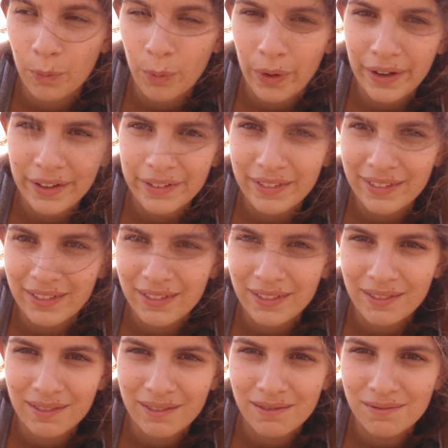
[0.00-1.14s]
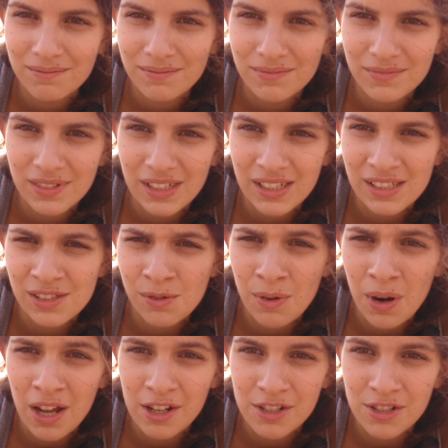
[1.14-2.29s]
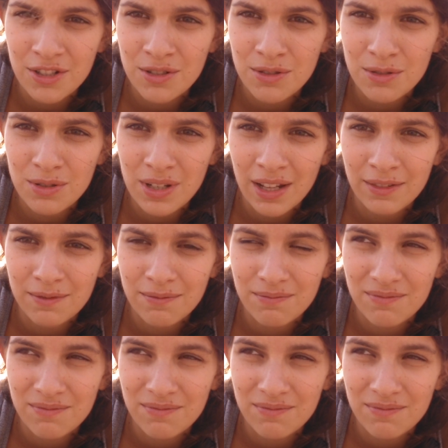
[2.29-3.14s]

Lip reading: what is around you that